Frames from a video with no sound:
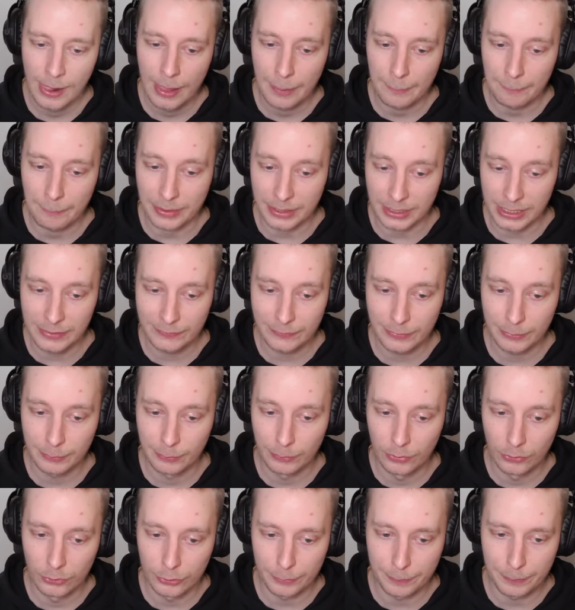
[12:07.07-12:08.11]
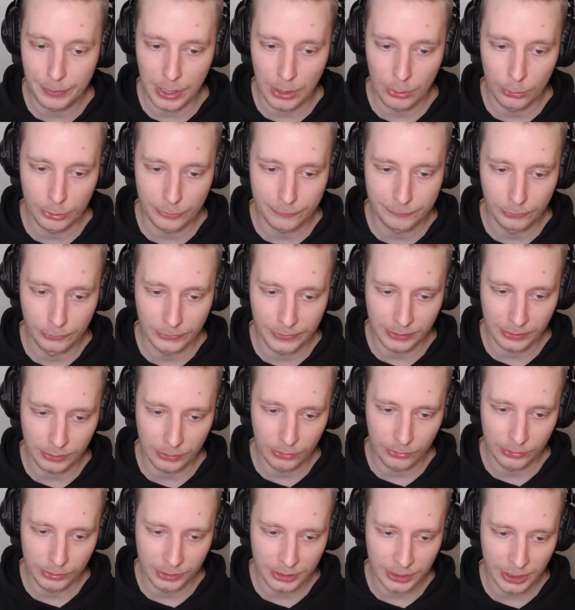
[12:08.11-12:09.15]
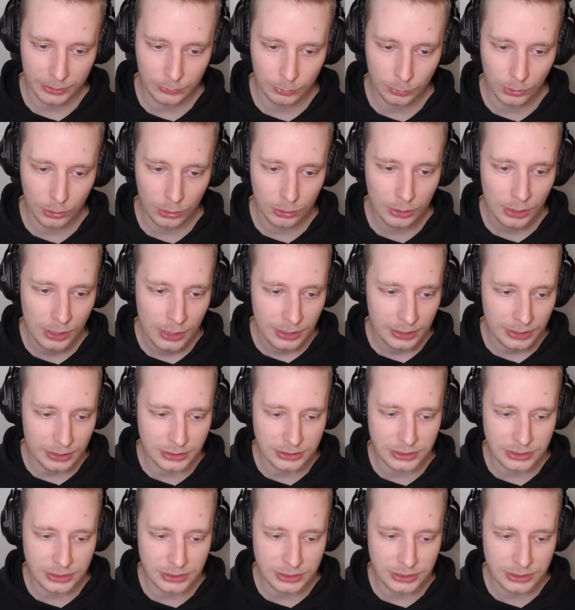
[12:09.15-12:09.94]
But even more powerful than going catwalk is